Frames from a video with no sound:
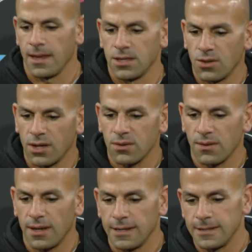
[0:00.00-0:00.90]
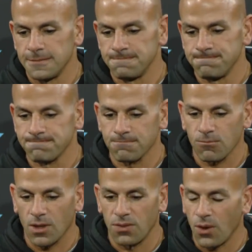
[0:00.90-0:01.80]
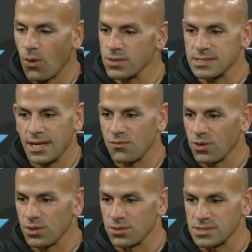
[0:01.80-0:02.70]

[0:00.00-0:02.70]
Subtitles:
You know, I don't. They're always going to have wrinkles.